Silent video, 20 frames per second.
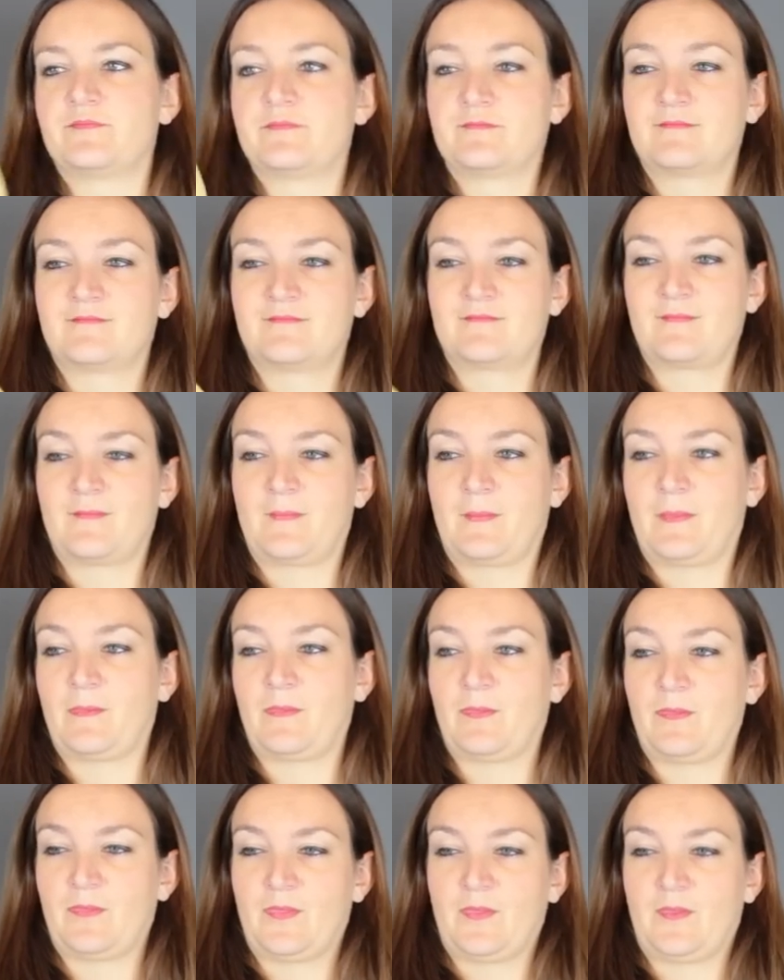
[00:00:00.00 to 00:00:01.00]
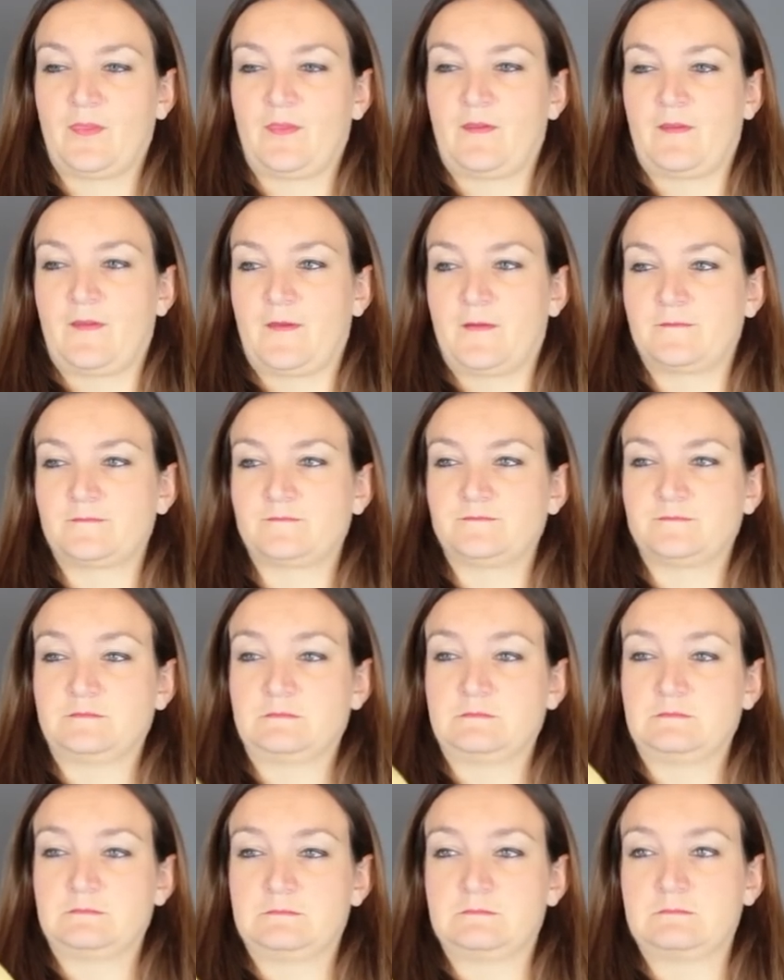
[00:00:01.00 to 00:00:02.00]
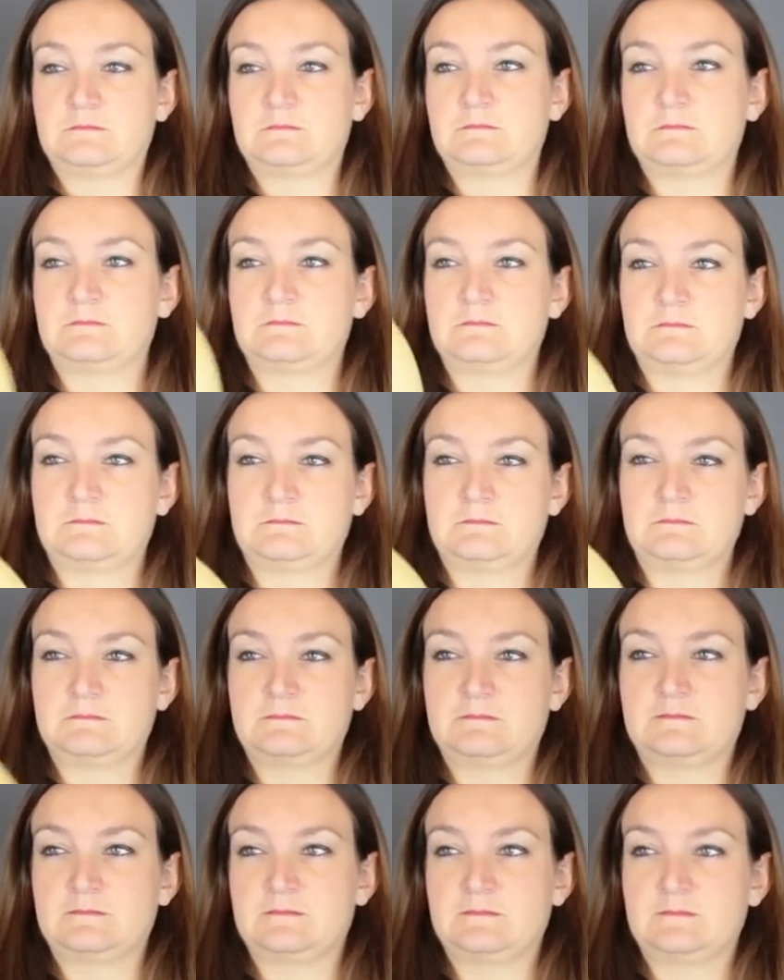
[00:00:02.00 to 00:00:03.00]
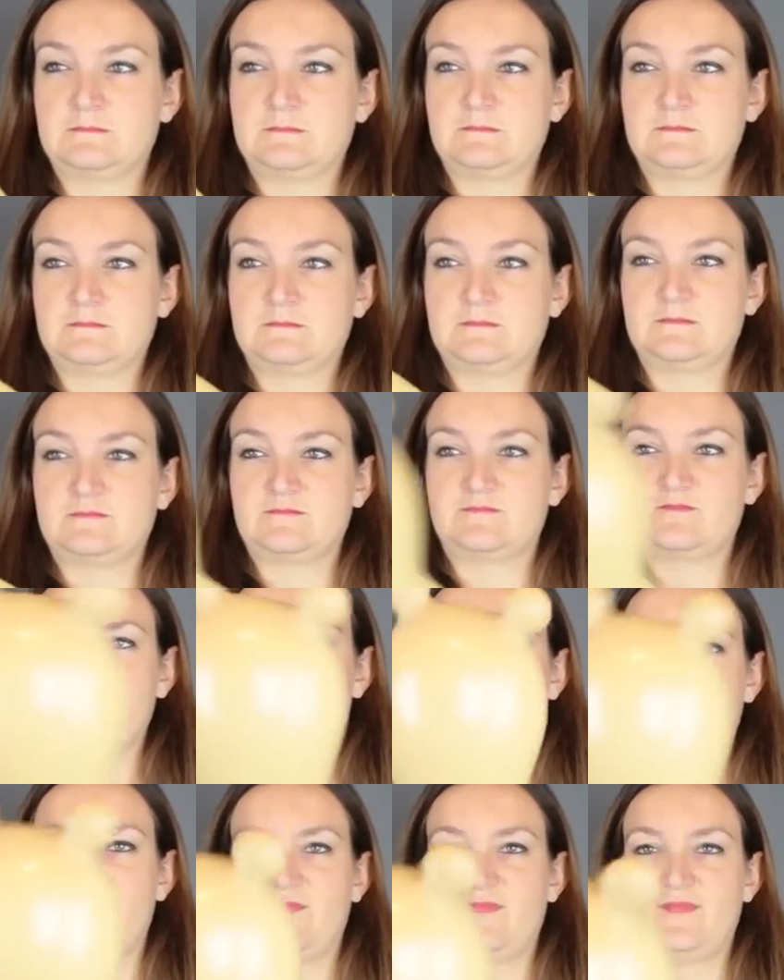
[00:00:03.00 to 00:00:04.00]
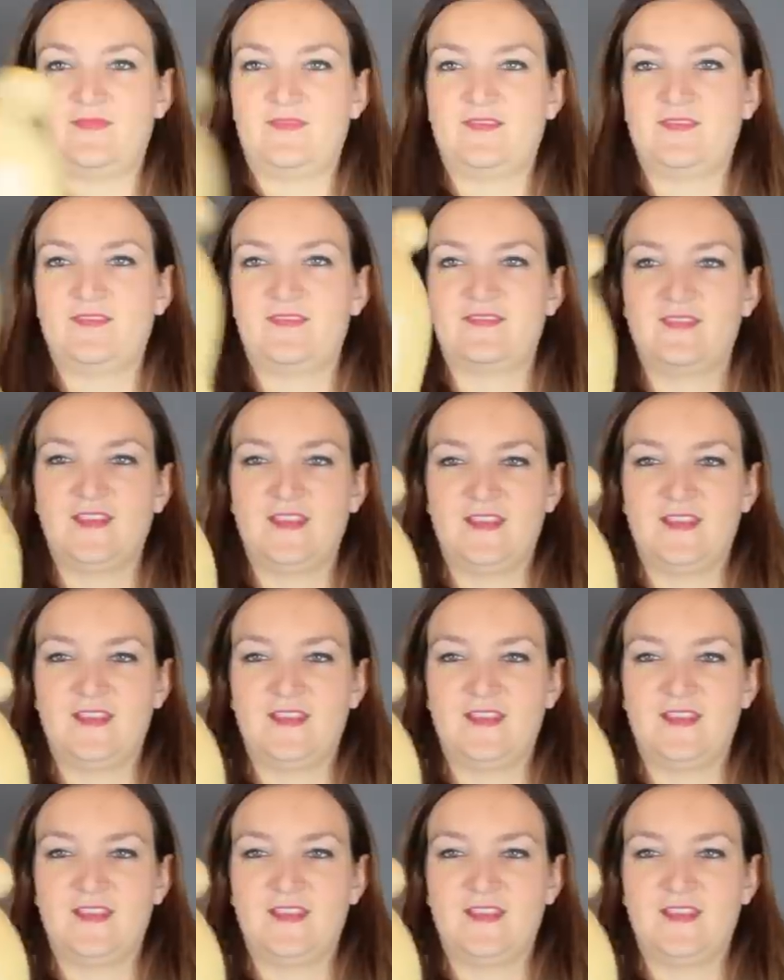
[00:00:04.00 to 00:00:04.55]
No one is speaking in this clip.